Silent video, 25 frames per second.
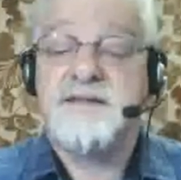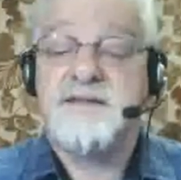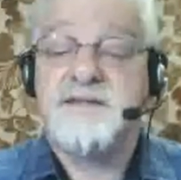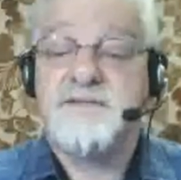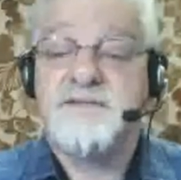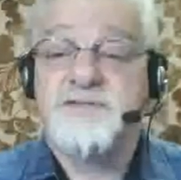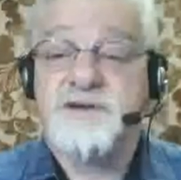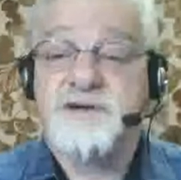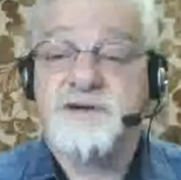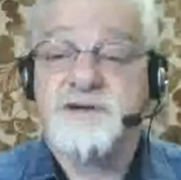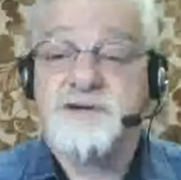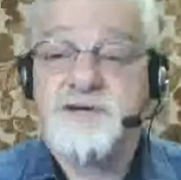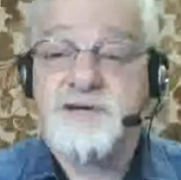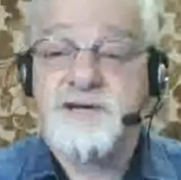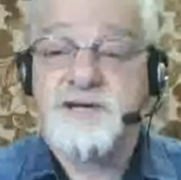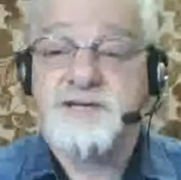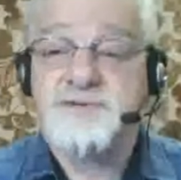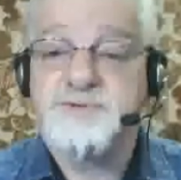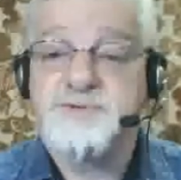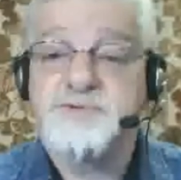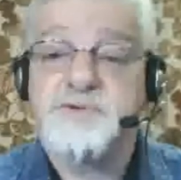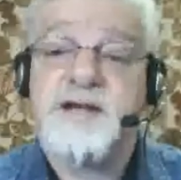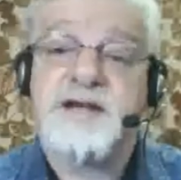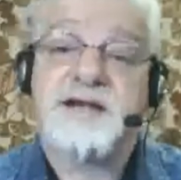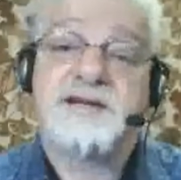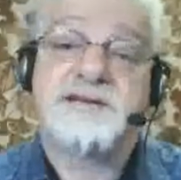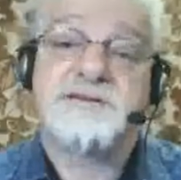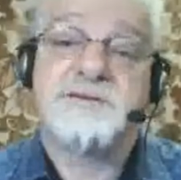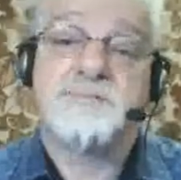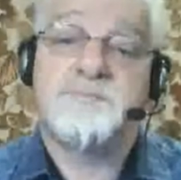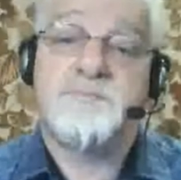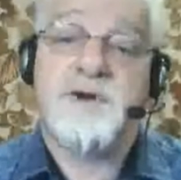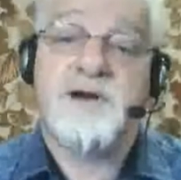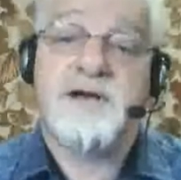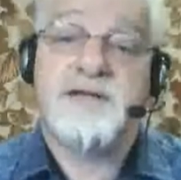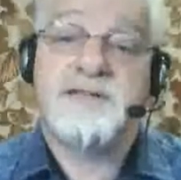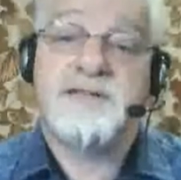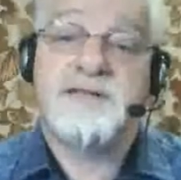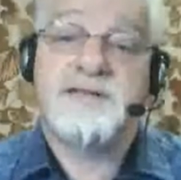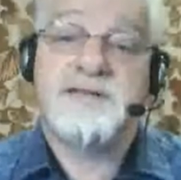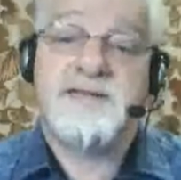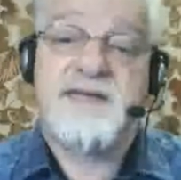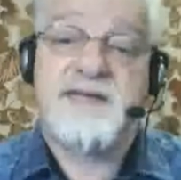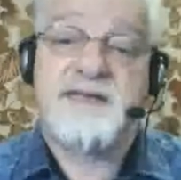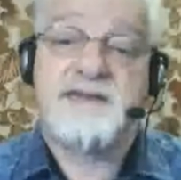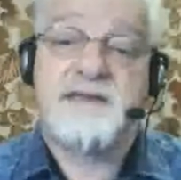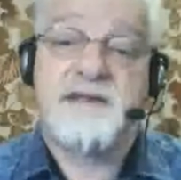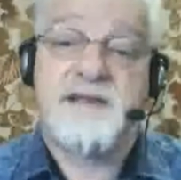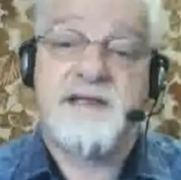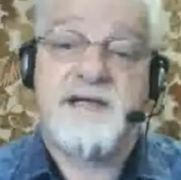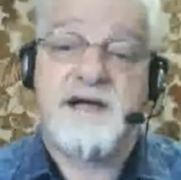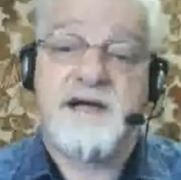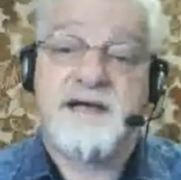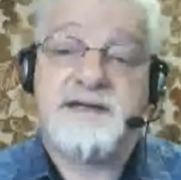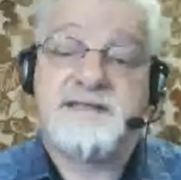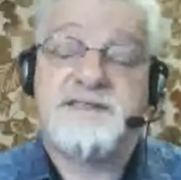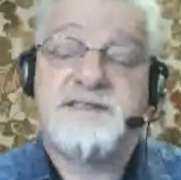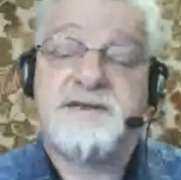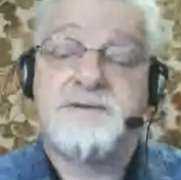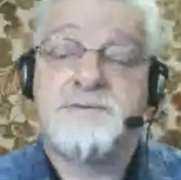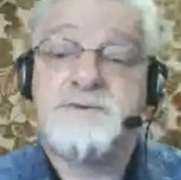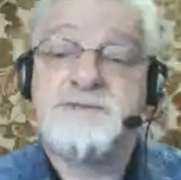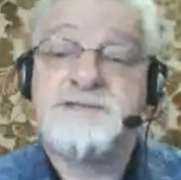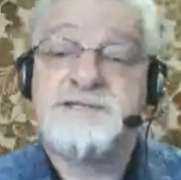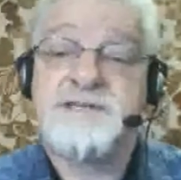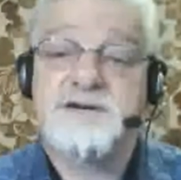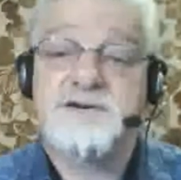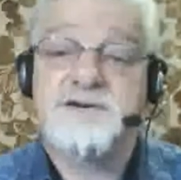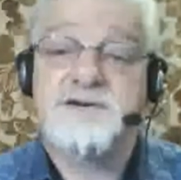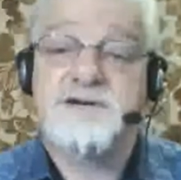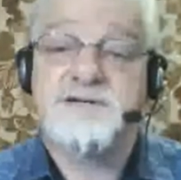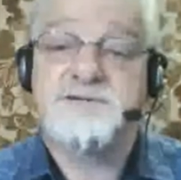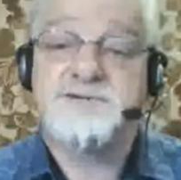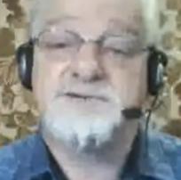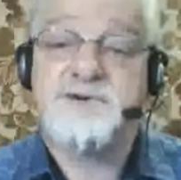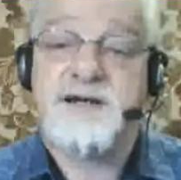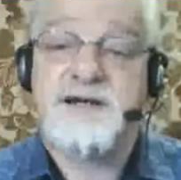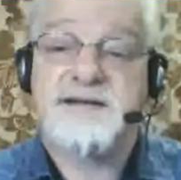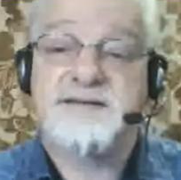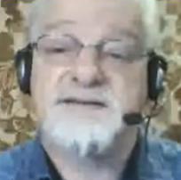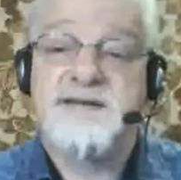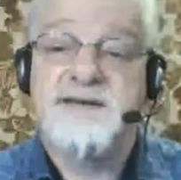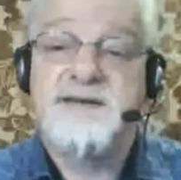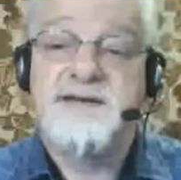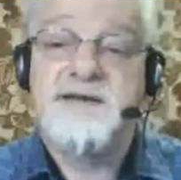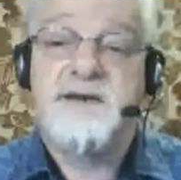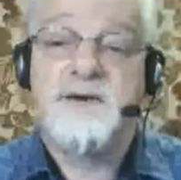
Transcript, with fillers: the contract by the deadline. Uh, there was a contract.